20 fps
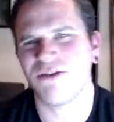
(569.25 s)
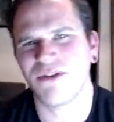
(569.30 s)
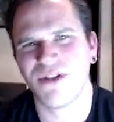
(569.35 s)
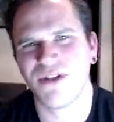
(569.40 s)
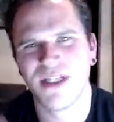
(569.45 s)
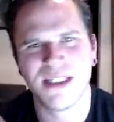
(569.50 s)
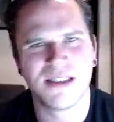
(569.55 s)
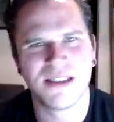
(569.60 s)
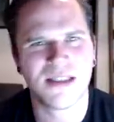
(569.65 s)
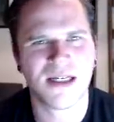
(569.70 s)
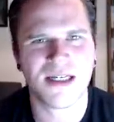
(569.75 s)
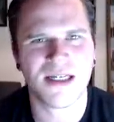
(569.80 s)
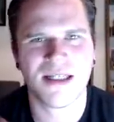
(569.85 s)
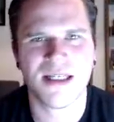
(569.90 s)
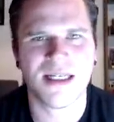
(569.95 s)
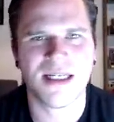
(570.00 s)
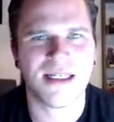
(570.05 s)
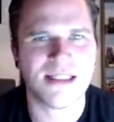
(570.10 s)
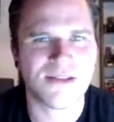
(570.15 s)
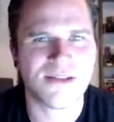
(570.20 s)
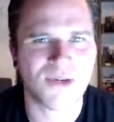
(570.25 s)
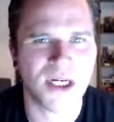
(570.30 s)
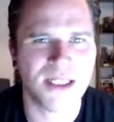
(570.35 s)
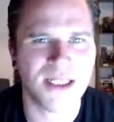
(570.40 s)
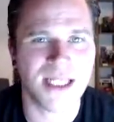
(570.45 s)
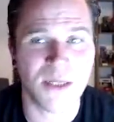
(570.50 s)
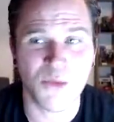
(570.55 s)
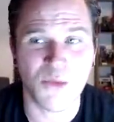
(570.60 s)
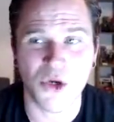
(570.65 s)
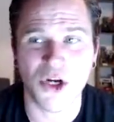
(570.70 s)
and things like this, right?
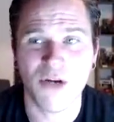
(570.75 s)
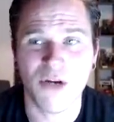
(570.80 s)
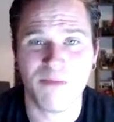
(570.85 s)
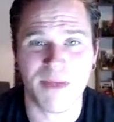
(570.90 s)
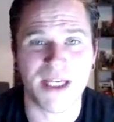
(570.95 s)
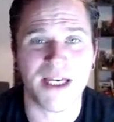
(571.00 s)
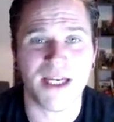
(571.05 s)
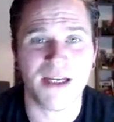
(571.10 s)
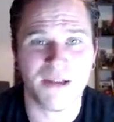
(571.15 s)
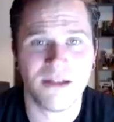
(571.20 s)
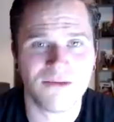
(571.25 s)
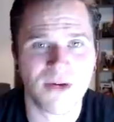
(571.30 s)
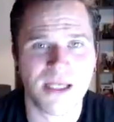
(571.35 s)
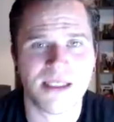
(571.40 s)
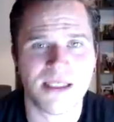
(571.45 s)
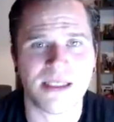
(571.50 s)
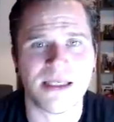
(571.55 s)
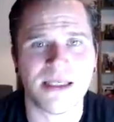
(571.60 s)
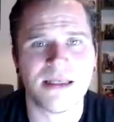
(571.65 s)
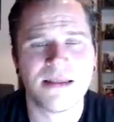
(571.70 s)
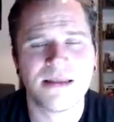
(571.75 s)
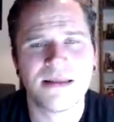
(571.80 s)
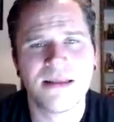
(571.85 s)
They were being racist.